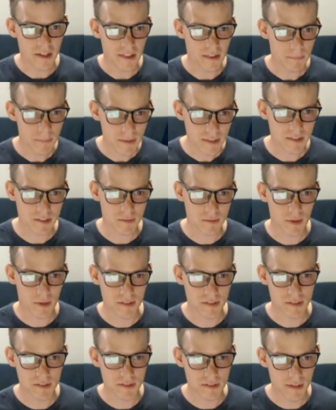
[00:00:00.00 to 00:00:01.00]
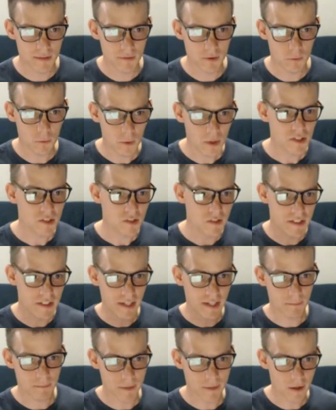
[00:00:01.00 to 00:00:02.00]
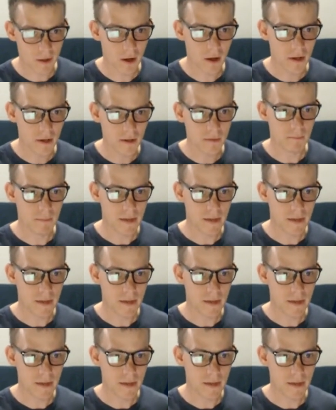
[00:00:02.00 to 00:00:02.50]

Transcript: at the business process level once you get beyond